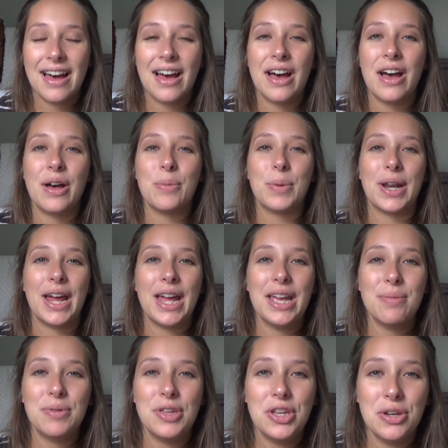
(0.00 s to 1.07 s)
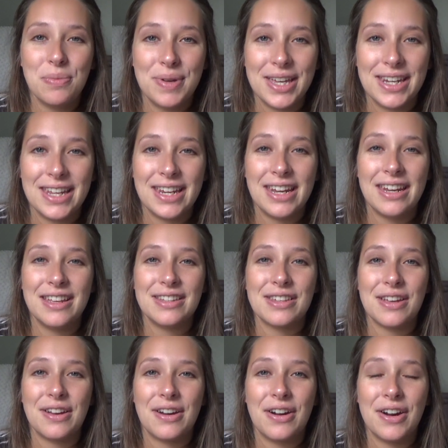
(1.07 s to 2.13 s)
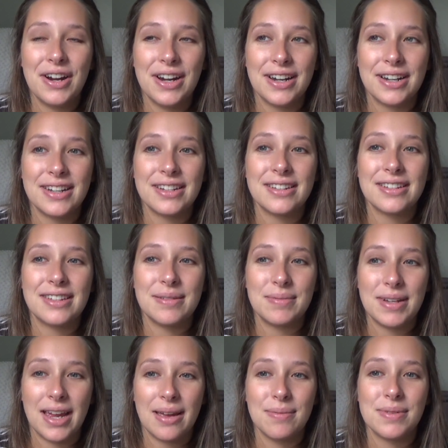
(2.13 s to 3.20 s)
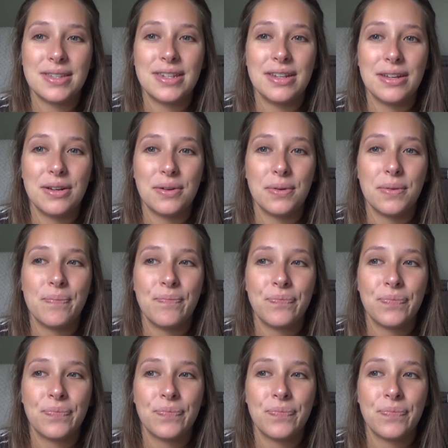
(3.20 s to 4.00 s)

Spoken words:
But I am human, and it is hard sometimes to